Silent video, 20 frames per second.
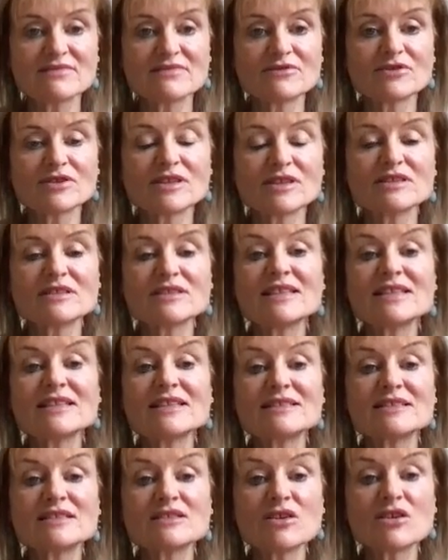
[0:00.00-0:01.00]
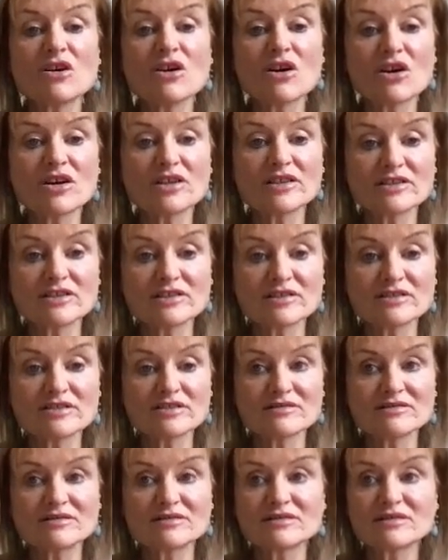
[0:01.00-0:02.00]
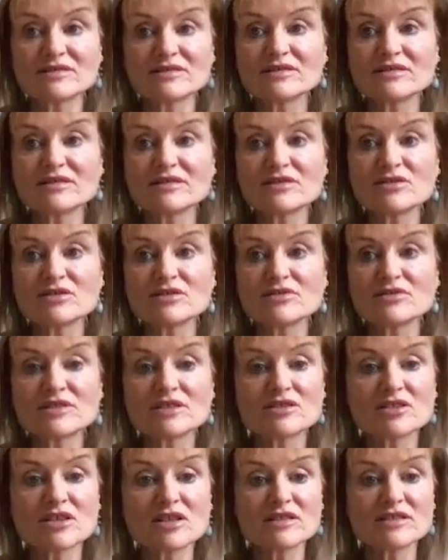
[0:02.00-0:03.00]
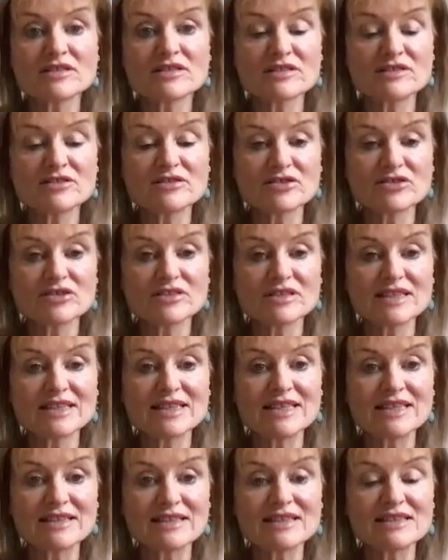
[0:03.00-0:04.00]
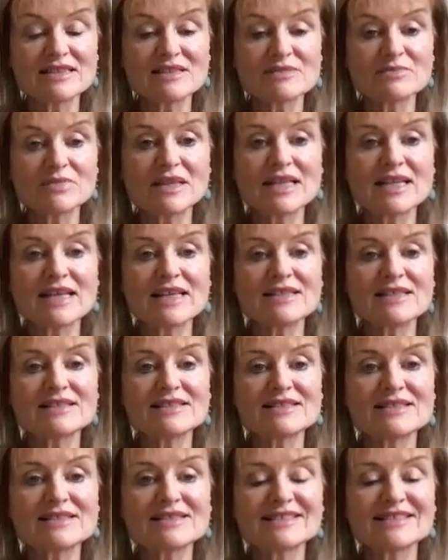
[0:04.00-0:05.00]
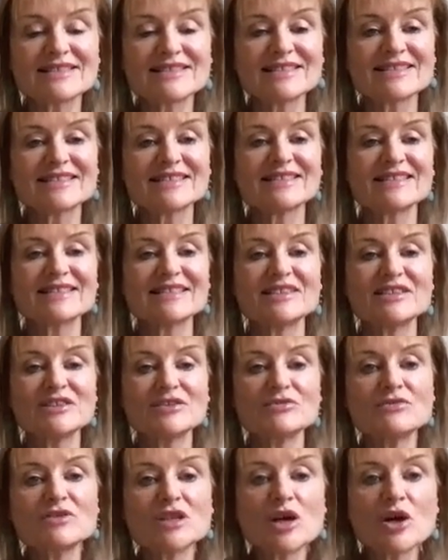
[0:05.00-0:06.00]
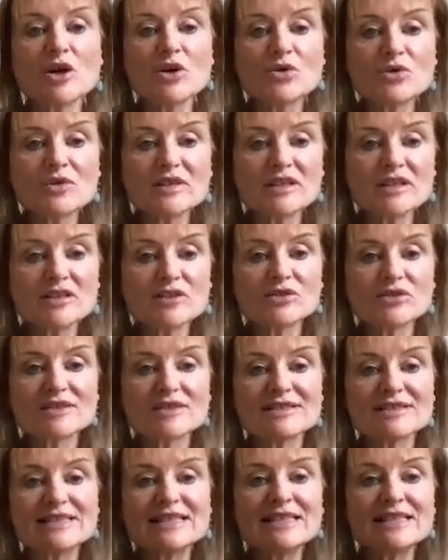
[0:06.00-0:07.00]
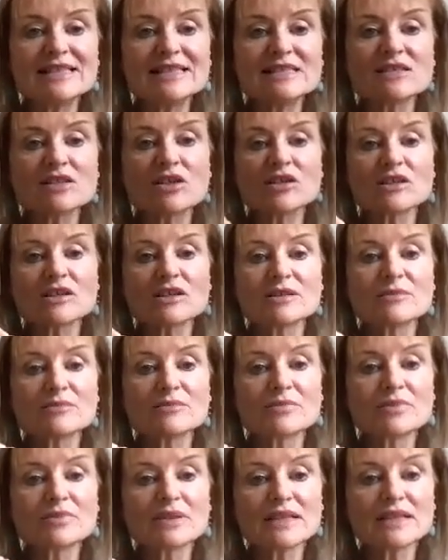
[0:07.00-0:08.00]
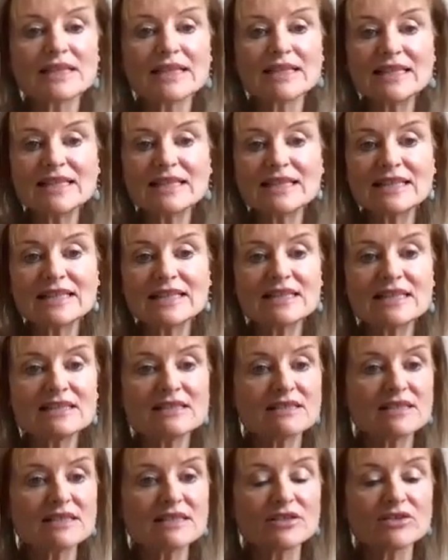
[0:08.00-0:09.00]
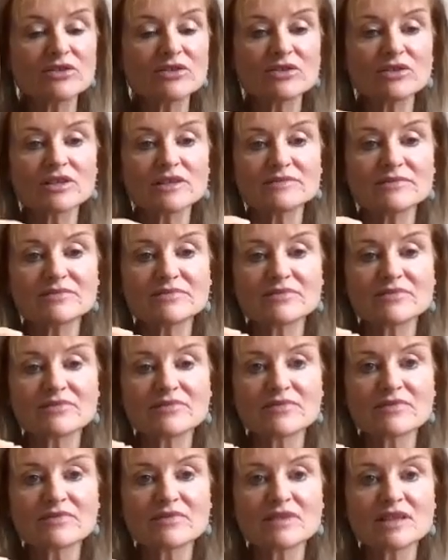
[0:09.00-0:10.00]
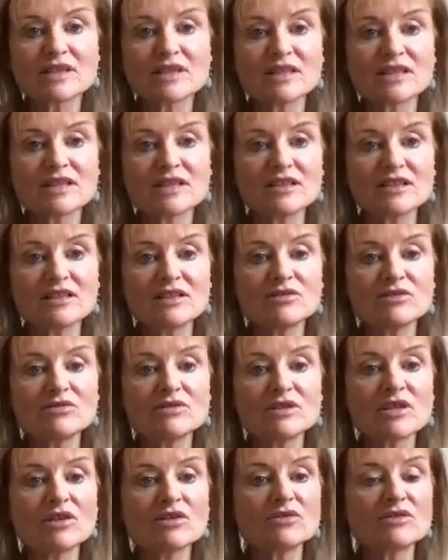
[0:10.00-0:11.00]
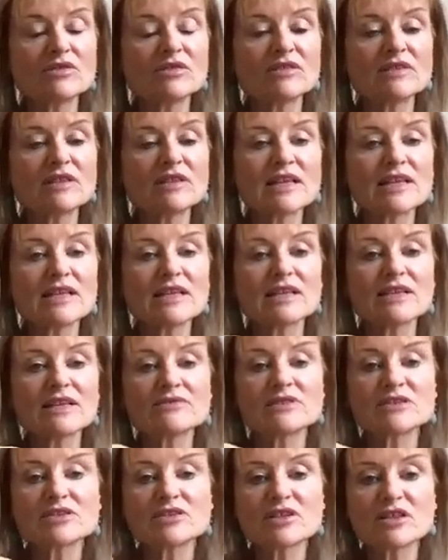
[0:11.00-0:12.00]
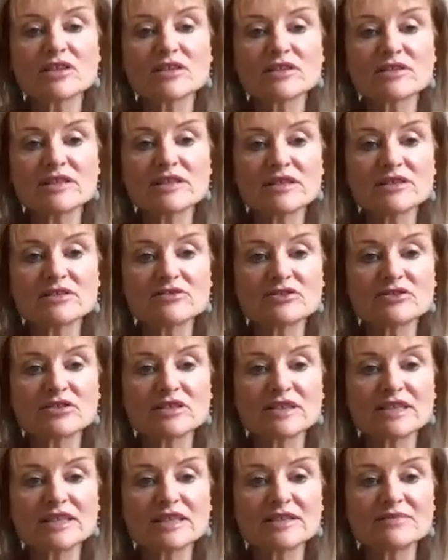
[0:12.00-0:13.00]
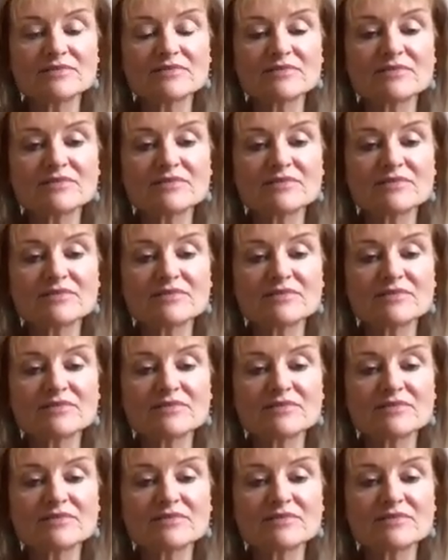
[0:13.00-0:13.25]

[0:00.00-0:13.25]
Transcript: for it is an honor to have started the journey in this place. You know that your seeds are completely secure. You know that they have started their journey.